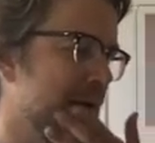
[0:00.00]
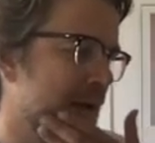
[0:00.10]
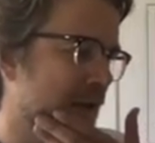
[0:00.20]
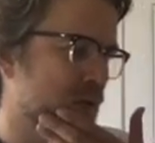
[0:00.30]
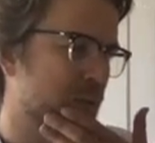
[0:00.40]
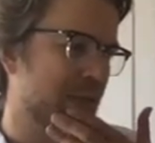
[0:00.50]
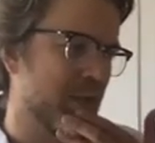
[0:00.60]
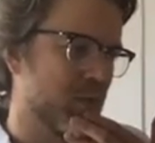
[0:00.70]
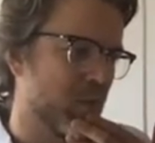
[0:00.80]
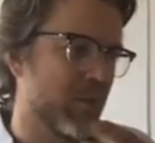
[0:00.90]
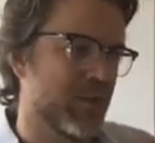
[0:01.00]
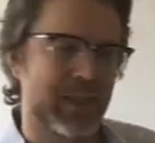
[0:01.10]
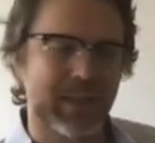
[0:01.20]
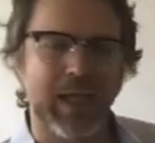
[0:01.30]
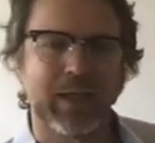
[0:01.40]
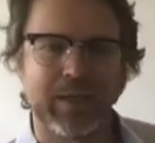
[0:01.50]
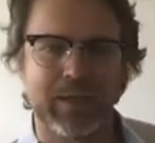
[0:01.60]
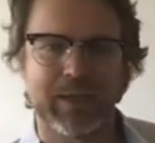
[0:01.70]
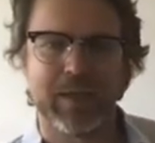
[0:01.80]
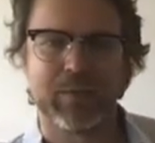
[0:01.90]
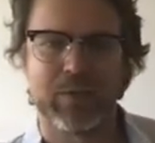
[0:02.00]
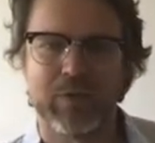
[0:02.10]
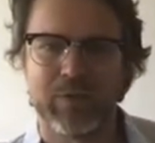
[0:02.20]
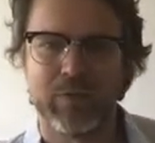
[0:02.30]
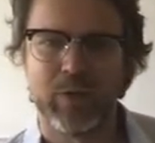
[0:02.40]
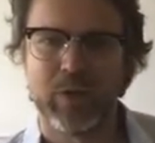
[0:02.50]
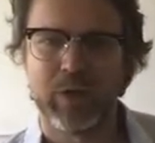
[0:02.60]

are doing almost exactly the same sorts of work.